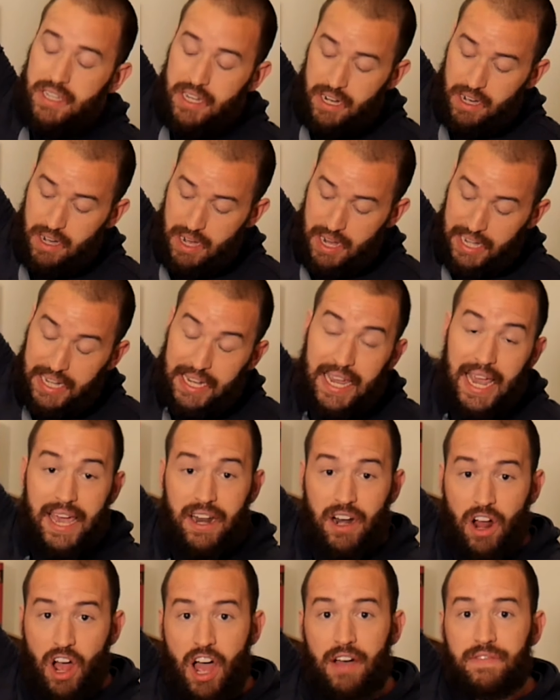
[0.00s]
here, again,
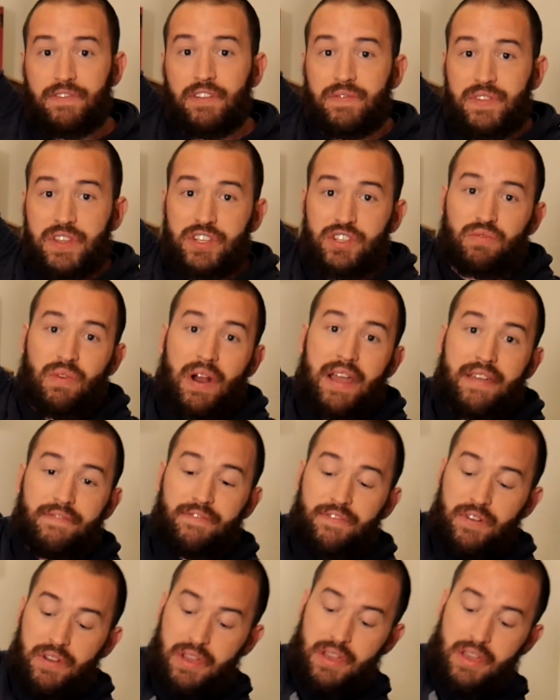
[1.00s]
off of this right
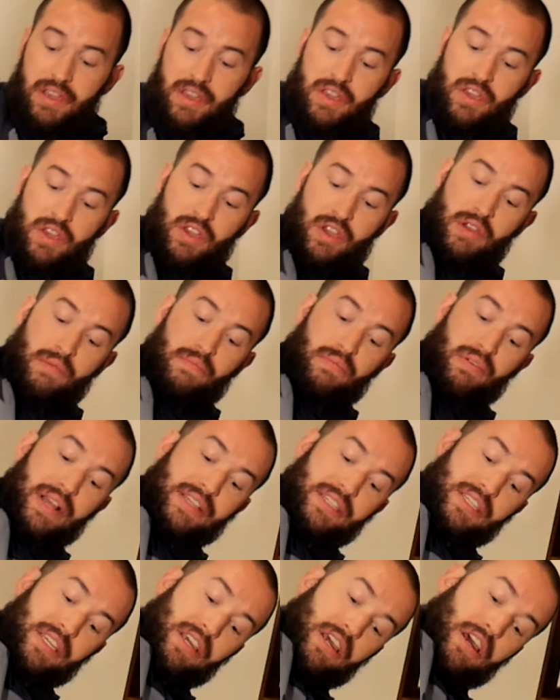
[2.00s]
foot,
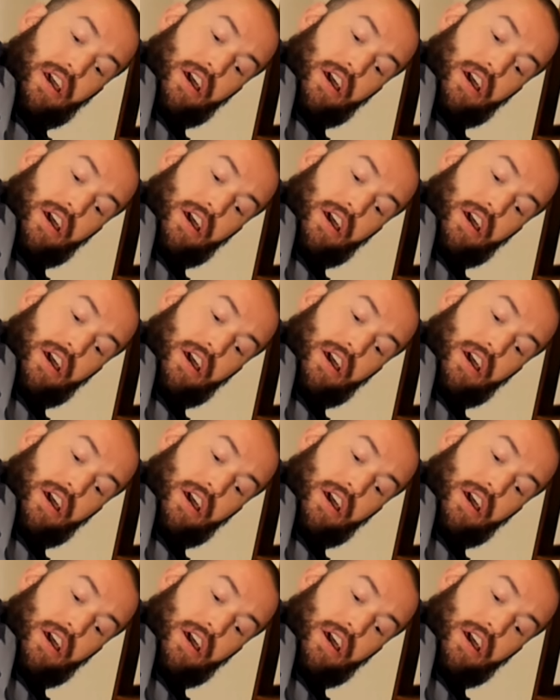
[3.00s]
pressing